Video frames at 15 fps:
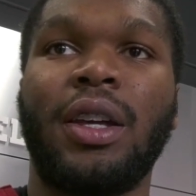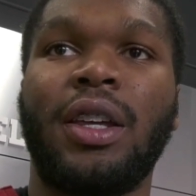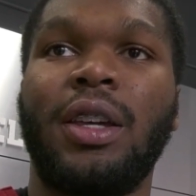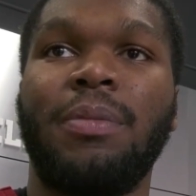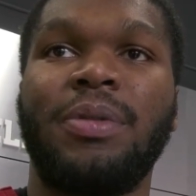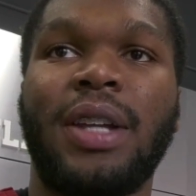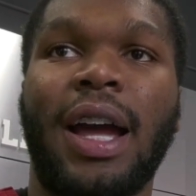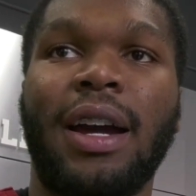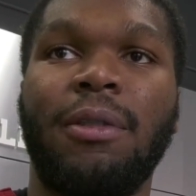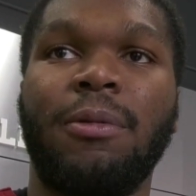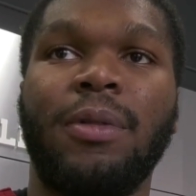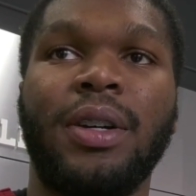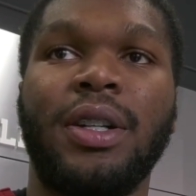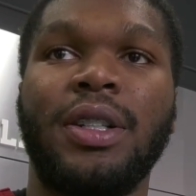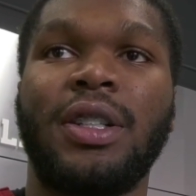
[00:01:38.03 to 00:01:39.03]
keep stacking
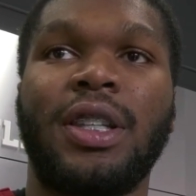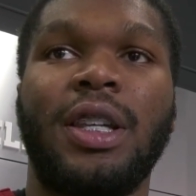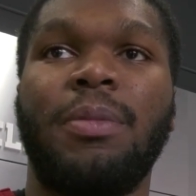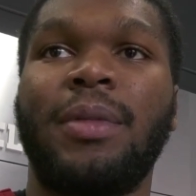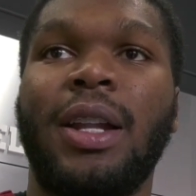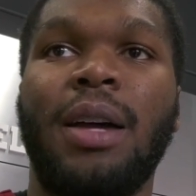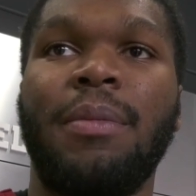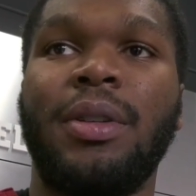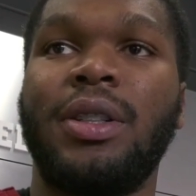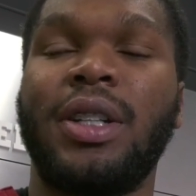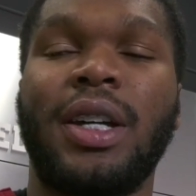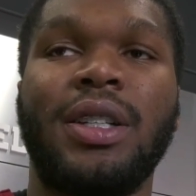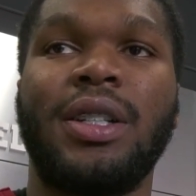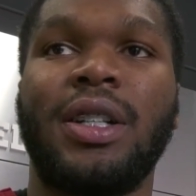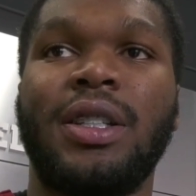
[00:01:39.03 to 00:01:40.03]
wins, keep climbing to
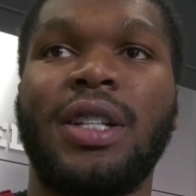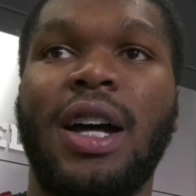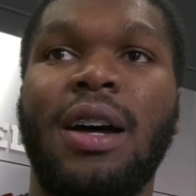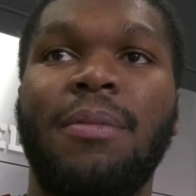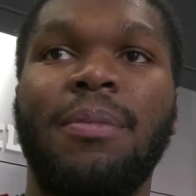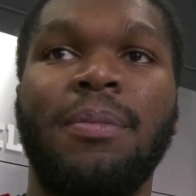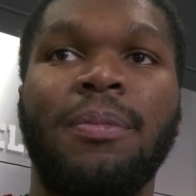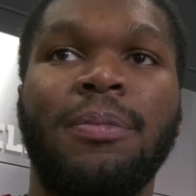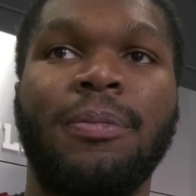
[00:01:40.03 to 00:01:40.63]
get to the top.